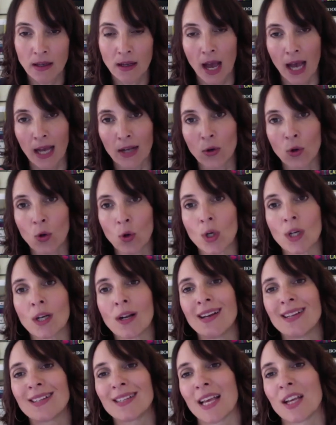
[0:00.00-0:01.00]
And
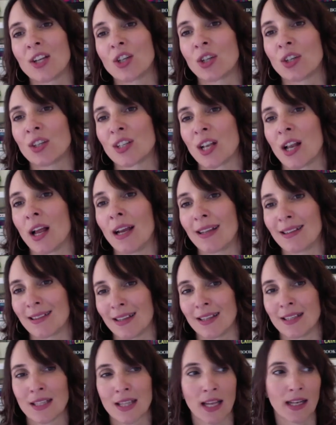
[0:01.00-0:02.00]
organisations like
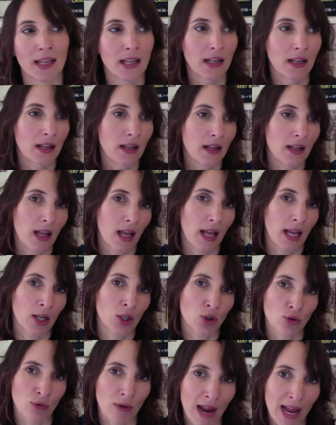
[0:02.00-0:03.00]
this then
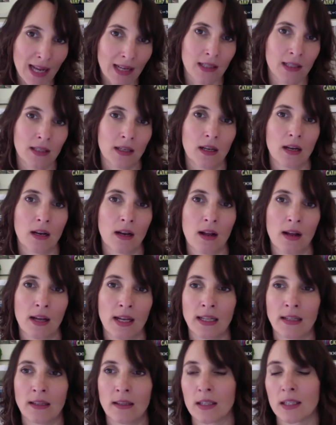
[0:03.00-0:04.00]
attract
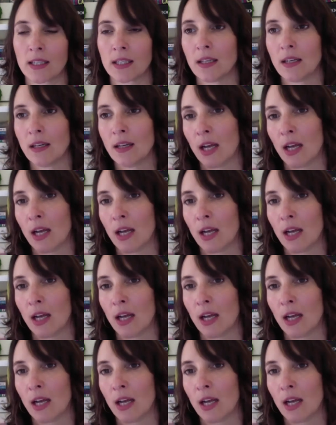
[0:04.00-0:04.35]
clients,